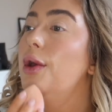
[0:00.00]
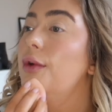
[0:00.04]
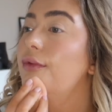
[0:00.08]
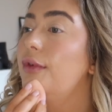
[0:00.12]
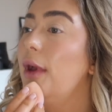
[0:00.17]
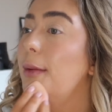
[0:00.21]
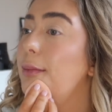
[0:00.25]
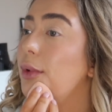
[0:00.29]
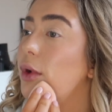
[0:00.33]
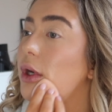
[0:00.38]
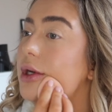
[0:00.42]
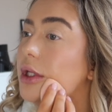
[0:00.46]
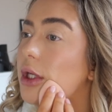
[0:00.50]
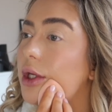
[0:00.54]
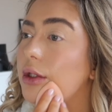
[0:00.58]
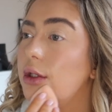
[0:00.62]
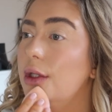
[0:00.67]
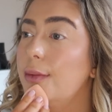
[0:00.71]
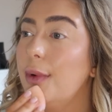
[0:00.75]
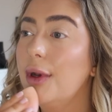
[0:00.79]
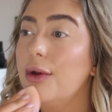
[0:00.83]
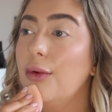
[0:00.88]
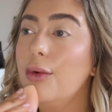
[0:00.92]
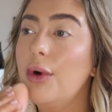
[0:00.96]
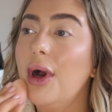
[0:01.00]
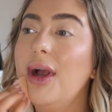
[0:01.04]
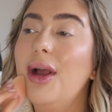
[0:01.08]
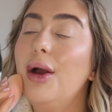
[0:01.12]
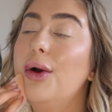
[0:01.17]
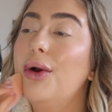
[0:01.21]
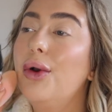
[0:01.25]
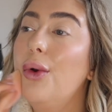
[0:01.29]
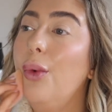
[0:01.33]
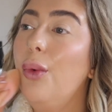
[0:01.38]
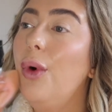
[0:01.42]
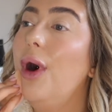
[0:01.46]
February's actually been quite
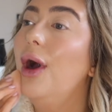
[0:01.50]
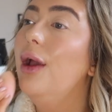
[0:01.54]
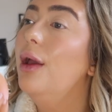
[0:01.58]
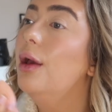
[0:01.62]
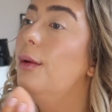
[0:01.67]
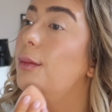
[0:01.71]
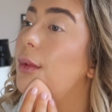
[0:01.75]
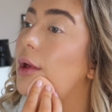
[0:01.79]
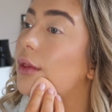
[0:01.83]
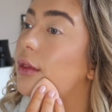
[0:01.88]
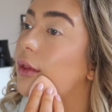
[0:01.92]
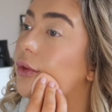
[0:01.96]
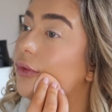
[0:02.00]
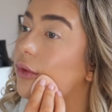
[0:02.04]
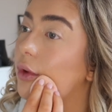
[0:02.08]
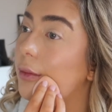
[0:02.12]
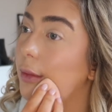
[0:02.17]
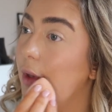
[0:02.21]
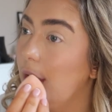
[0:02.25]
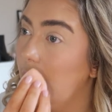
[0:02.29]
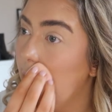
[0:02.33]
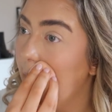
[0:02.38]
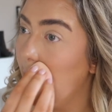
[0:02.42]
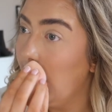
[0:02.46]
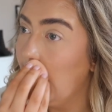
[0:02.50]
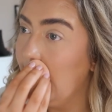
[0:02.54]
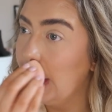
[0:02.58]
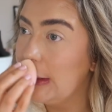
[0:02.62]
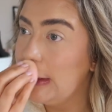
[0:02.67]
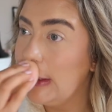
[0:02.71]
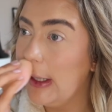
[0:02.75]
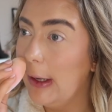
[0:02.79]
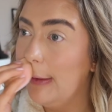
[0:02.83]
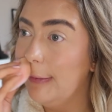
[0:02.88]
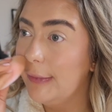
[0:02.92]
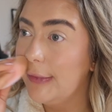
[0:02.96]
a quiet month for me in
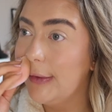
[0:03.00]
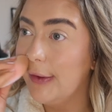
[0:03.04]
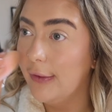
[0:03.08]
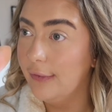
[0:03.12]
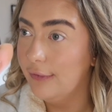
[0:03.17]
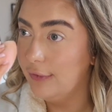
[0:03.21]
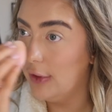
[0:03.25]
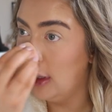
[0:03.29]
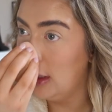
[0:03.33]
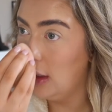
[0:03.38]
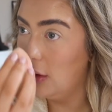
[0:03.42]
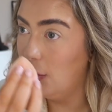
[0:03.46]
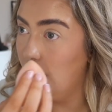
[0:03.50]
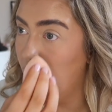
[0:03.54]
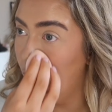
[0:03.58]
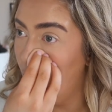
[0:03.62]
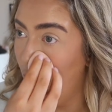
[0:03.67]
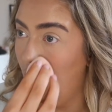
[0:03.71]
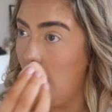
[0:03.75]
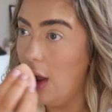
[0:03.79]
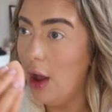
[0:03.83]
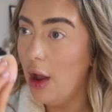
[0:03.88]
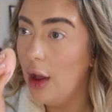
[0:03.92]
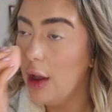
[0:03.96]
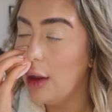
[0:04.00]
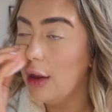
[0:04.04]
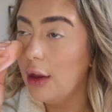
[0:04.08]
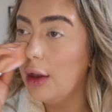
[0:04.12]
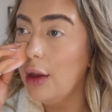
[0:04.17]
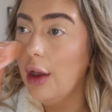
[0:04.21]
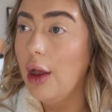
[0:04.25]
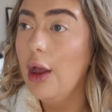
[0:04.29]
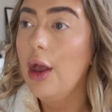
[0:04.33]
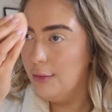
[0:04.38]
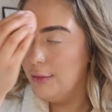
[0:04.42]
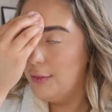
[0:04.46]
terms of like
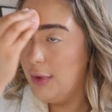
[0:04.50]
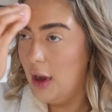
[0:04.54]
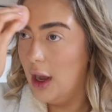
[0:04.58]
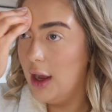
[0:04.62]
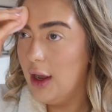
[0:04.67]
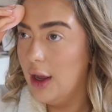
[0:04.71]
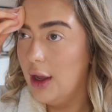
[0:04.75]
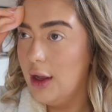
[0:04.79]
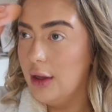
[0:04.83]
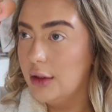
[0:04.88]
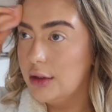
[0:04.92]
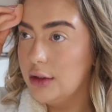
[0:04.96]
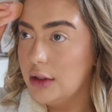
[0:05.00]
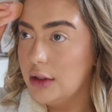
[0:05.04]
work, but